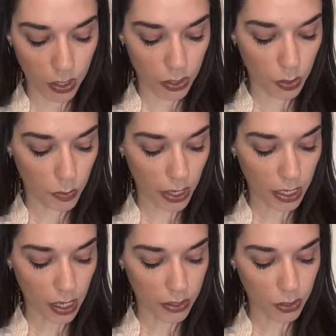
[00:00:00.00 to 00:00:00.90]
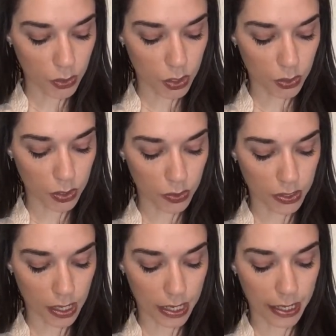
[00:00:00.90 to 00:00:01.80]
You might also choose to
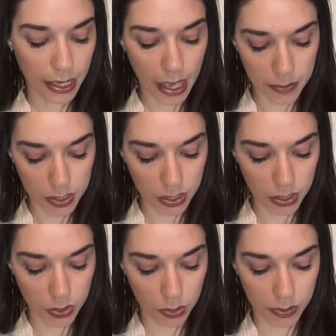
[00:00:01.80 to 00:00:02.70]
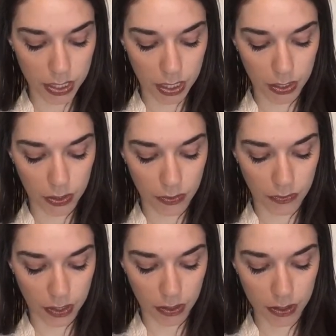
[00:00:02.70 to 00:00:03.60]
assign a caption to a particular
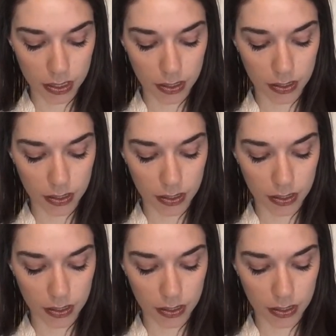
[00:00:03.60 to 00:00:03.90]
field.